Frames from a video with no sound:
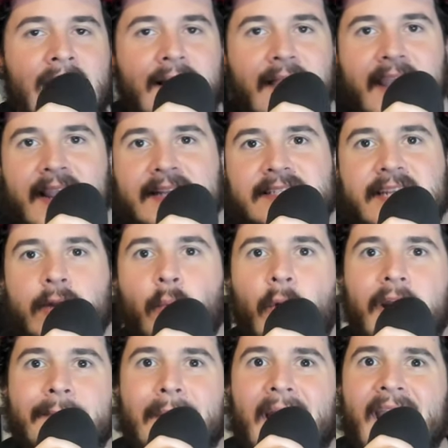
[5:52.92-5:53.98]
Like I said, one
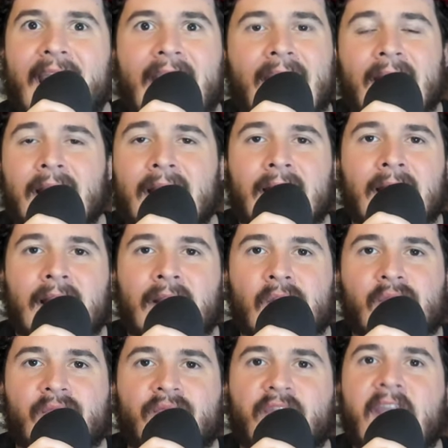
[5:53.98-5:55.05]
of my
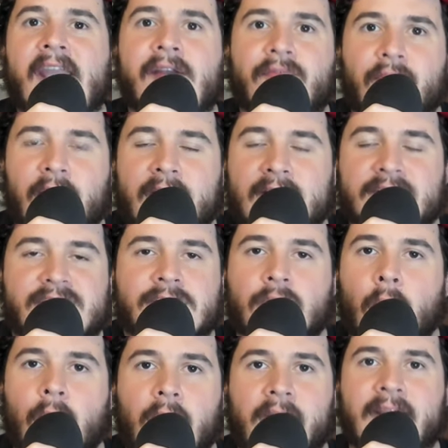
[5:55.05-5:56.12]
favorite
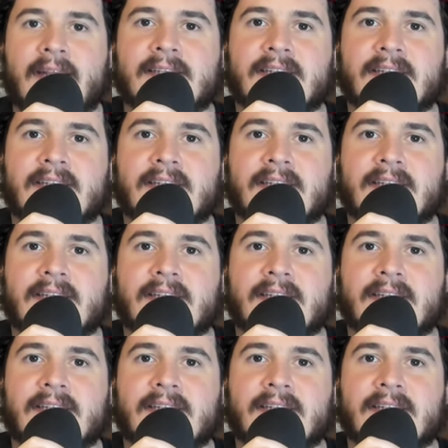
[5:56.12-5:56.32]
stories,